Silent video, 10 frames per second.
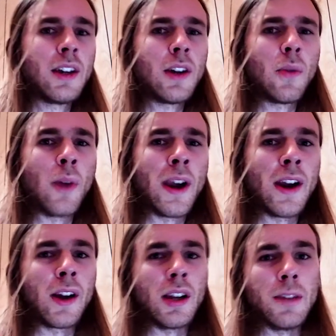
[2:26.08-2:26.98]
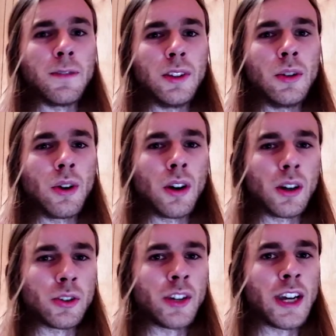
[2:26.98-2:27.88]
where if you are a
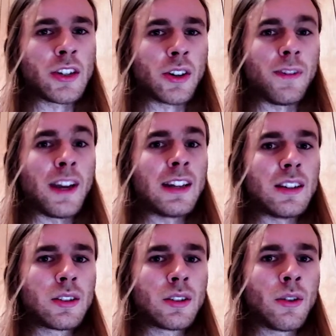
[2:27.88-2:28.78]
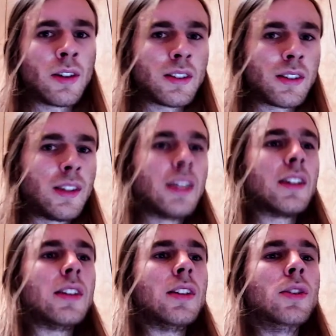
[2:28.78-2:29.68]
creator of any sort,
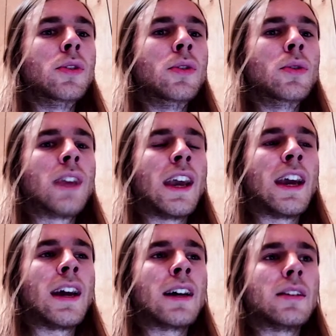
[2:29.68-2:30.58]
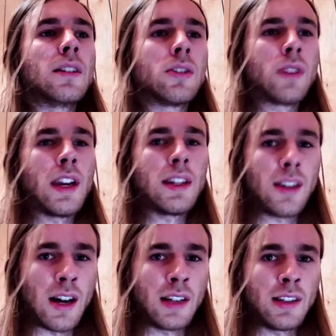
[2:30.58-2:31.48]
you can create
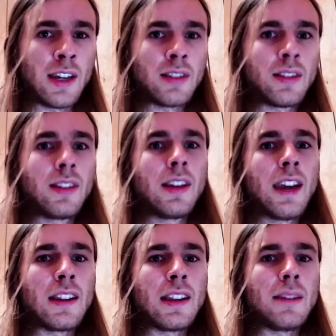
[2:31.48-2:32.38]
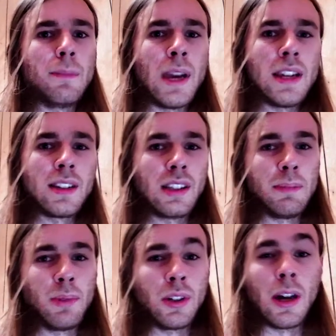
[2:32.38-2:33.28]
content and then basically
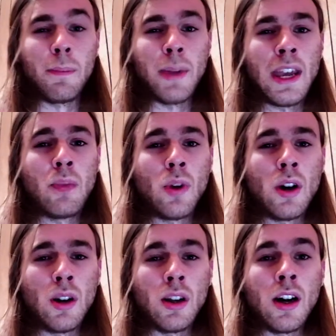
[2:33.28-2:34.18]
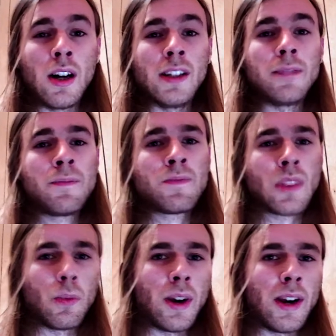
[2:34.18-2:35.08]
put a paywall on it,
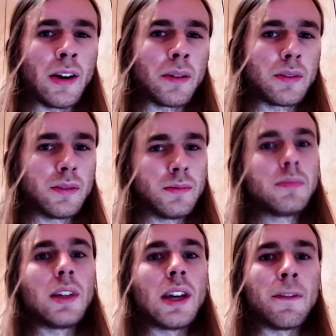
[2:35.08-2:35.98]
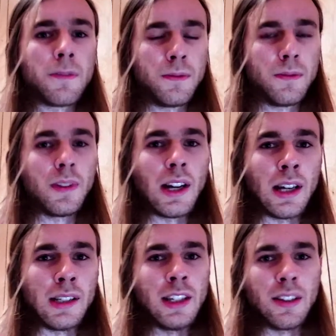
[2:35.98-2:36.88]
where if
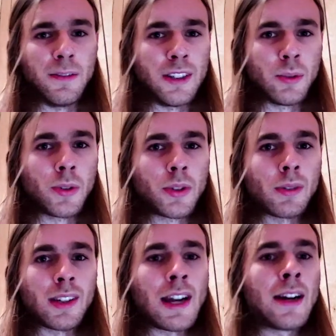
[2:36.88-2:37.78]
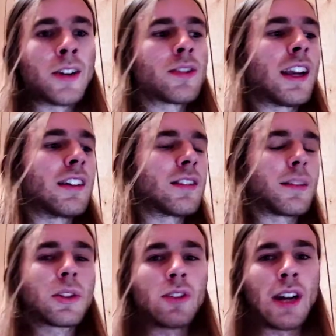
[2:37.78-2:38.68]
an individual so desires, they can
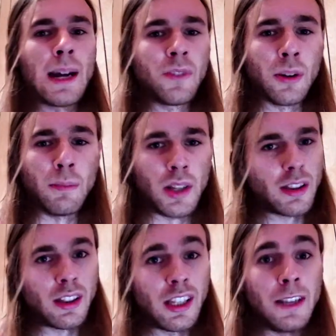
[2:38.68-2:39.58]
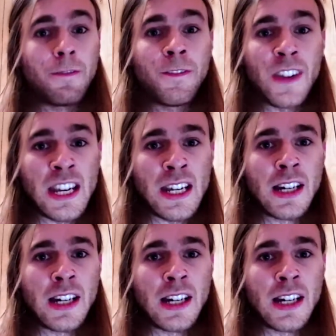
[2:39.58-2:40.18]
subscribe for a monthly fee,